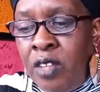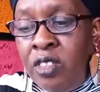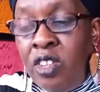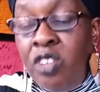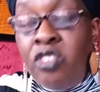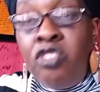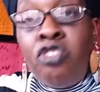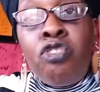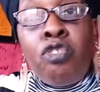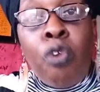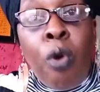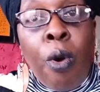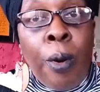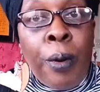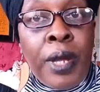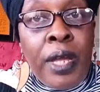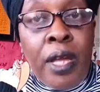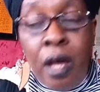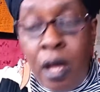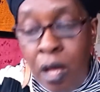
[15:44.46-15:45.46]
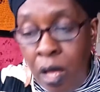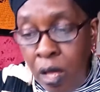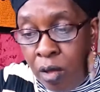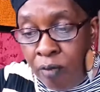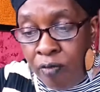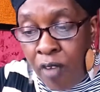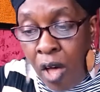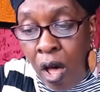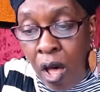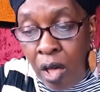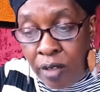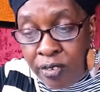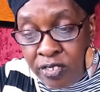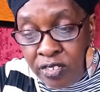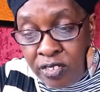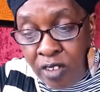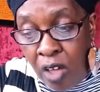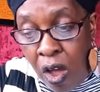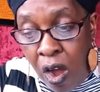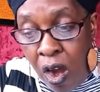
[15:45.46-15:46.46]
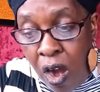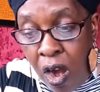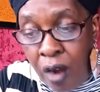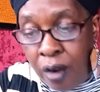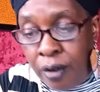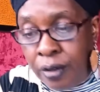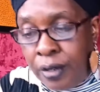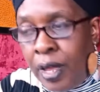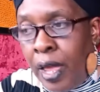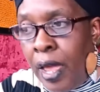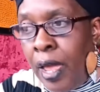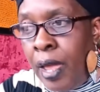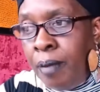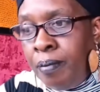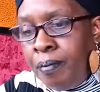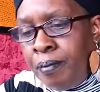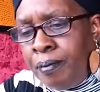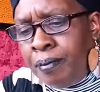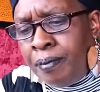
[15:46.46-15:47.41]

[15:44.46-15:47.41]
the story of AUSAR, okay?